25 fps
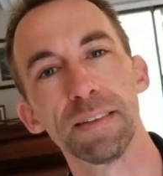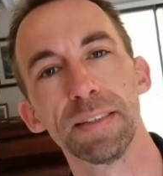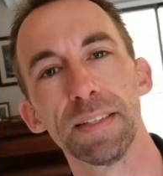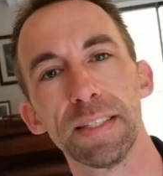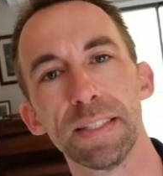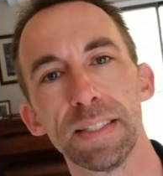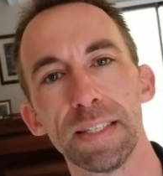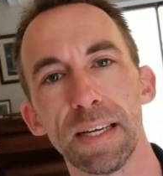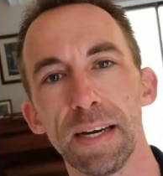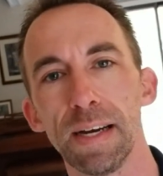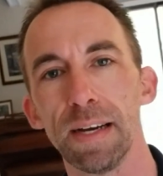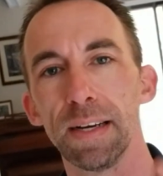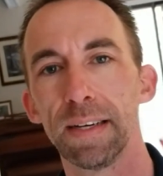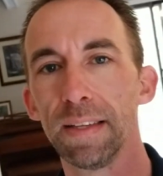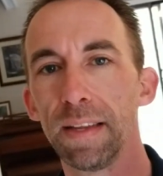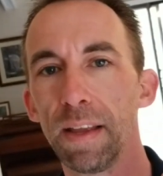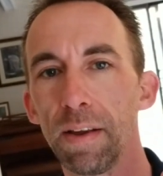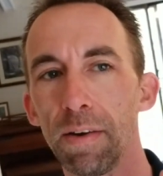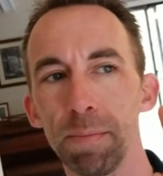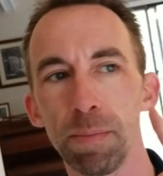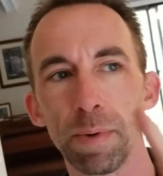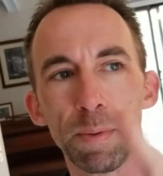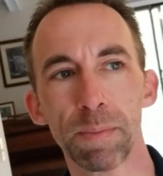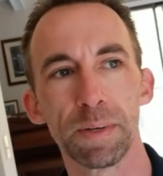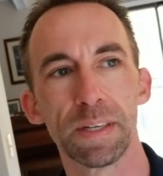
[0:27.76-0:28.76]
the side, and I
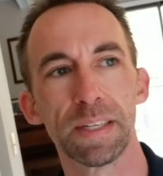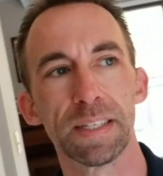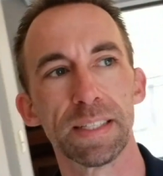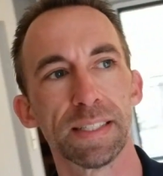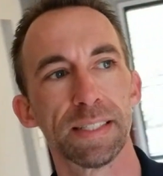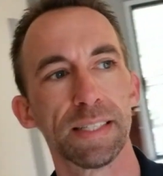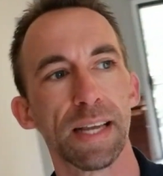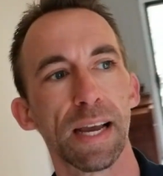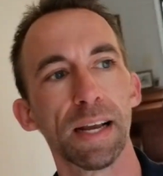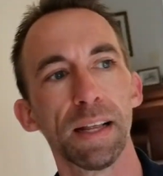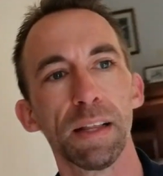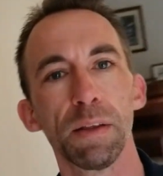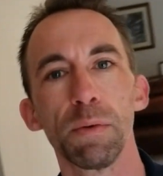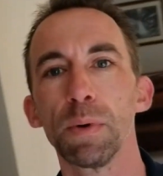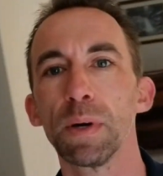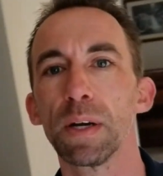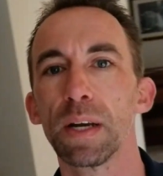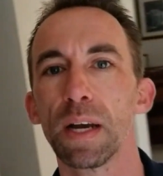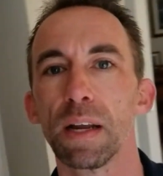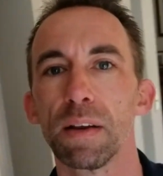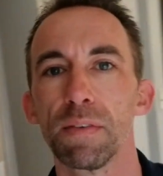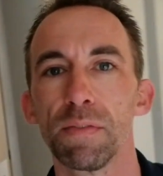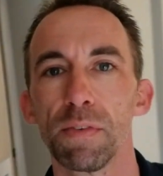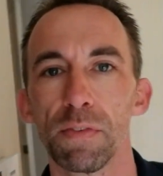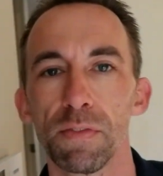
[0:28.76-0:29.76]
remembered exactly what kind
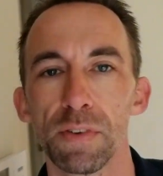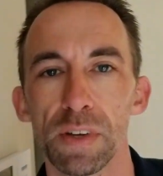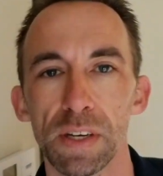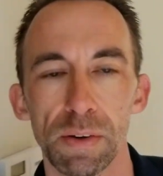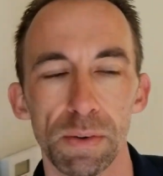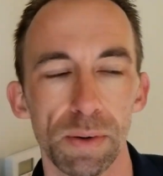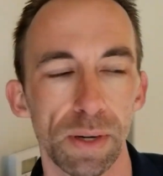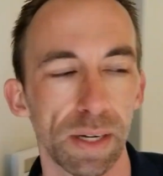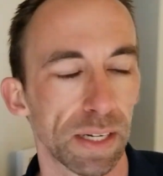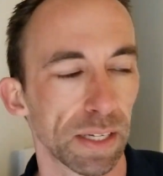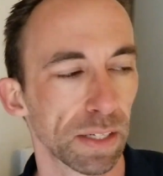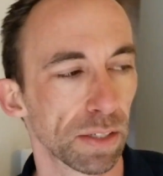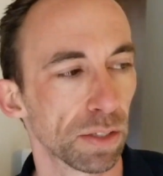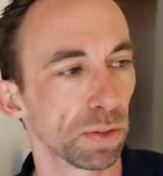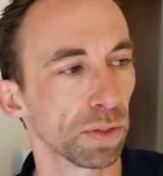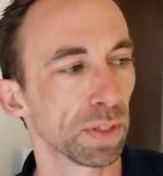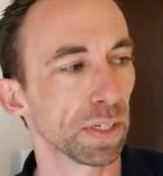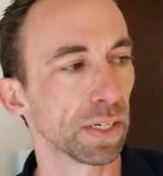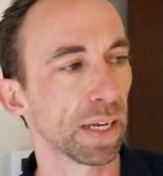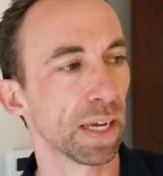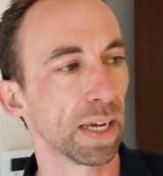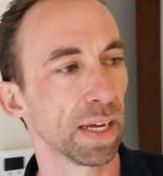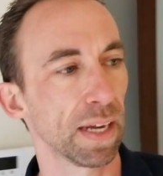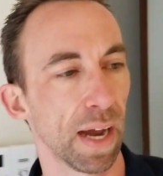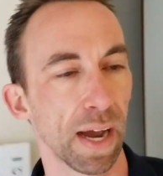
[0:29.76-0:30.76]
of a video I could do
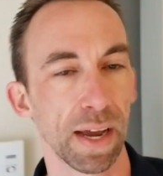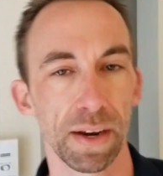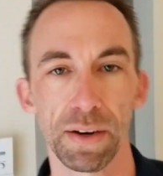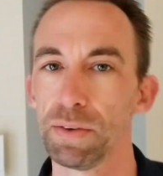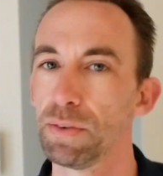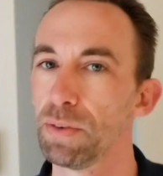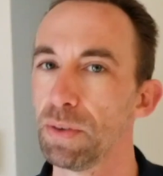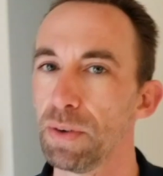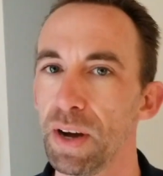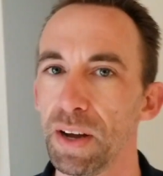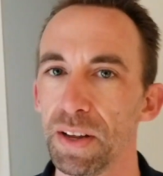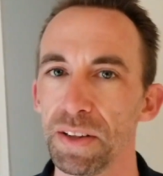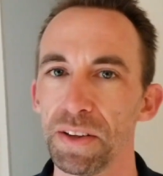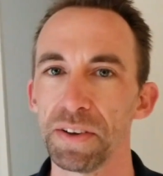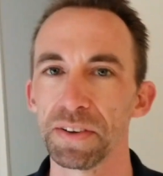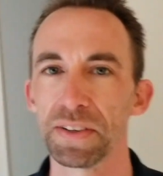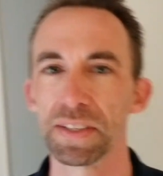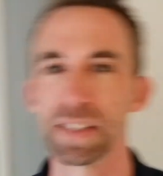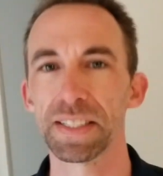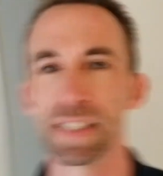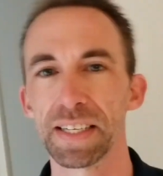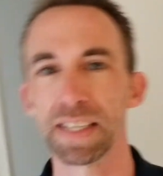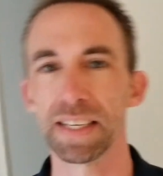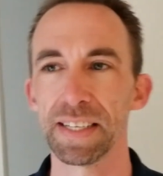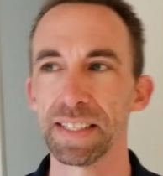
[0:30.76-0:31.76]
today. I don't know how long it's
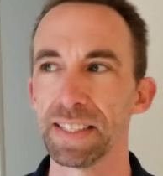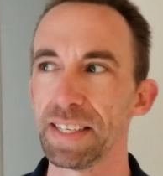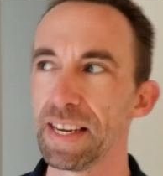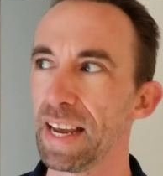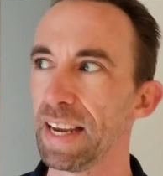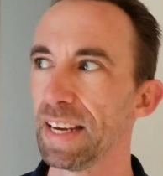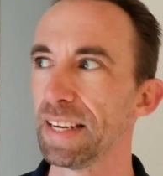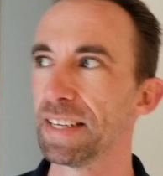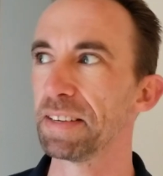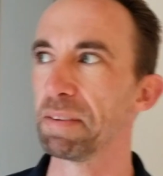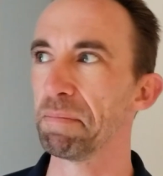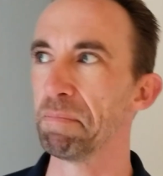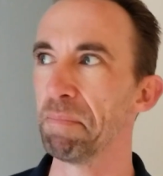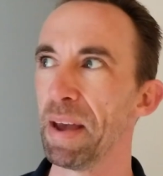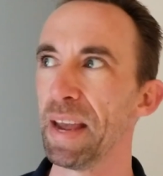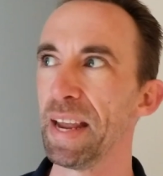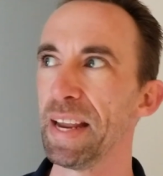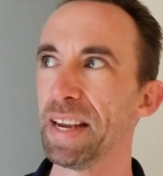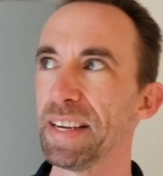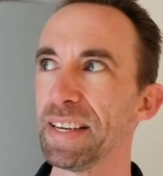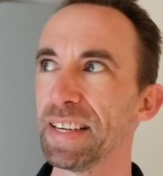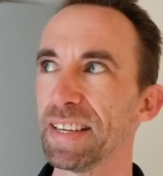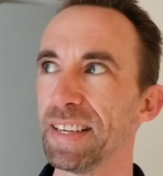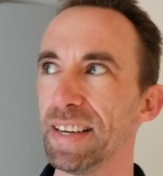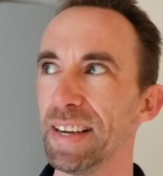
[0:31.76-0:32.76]
going to take to make,
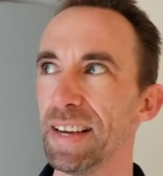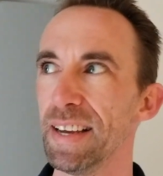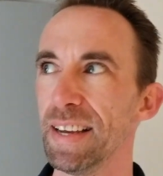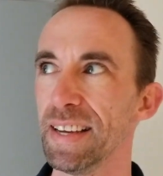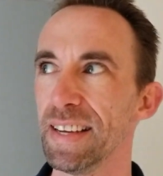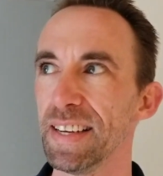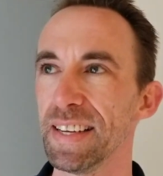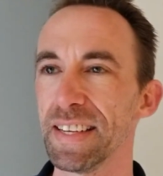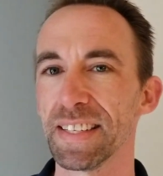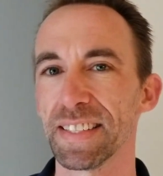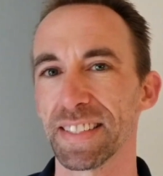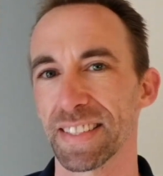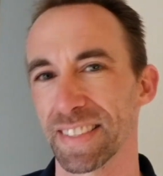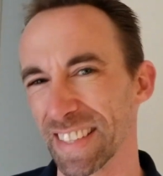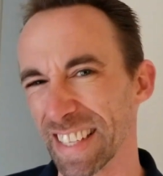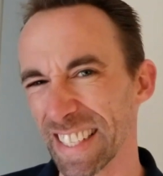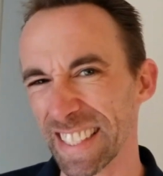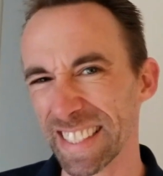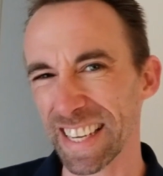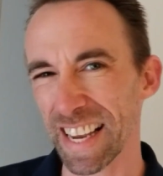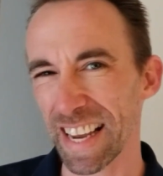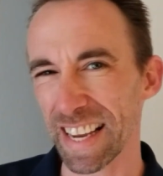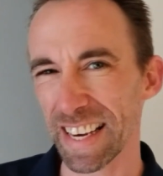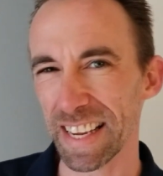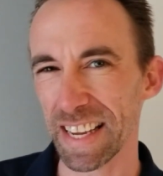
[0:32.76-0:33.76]
so that's
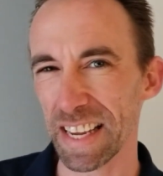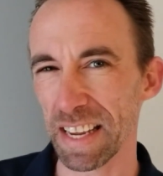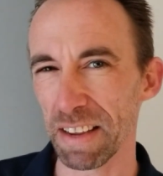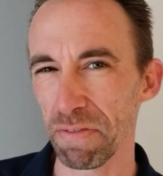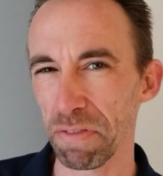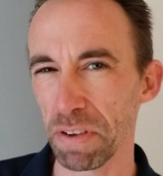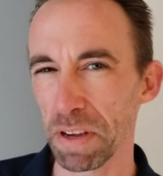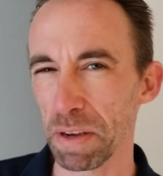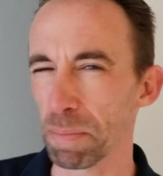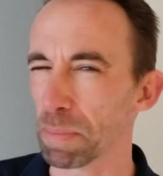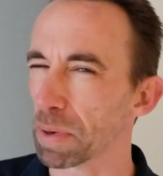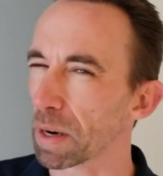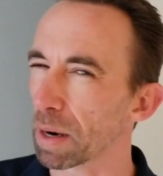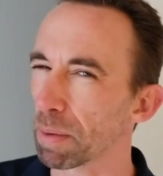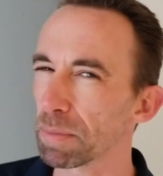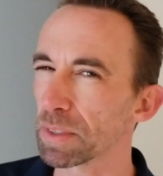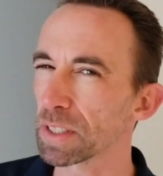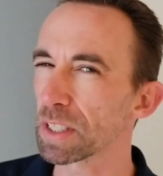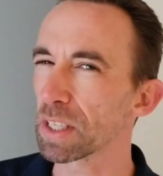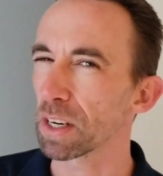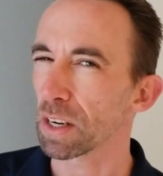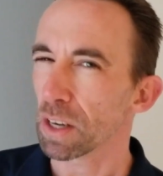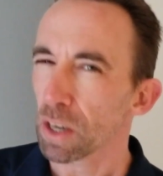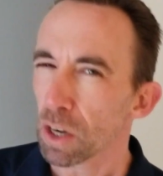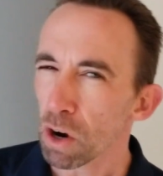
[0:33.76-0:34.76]
kind of iffy, but I'm just
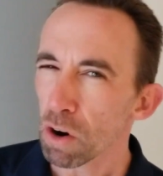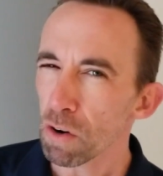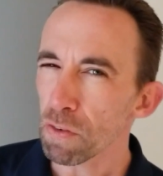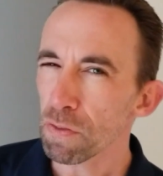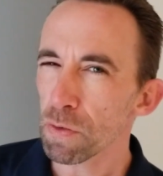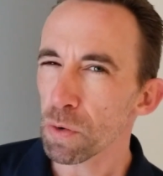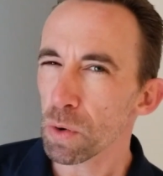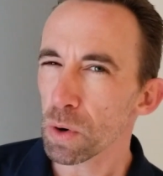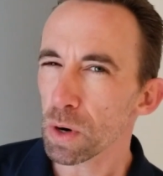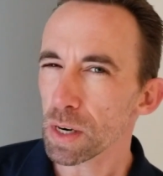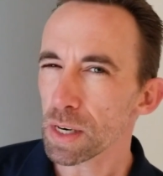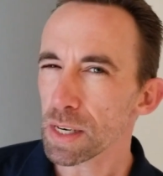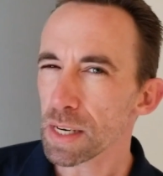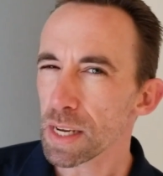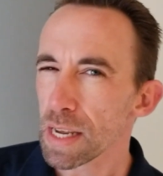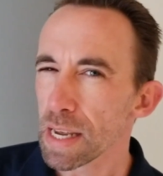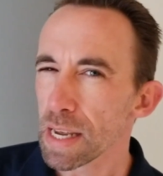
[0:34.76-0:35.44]
going to go for it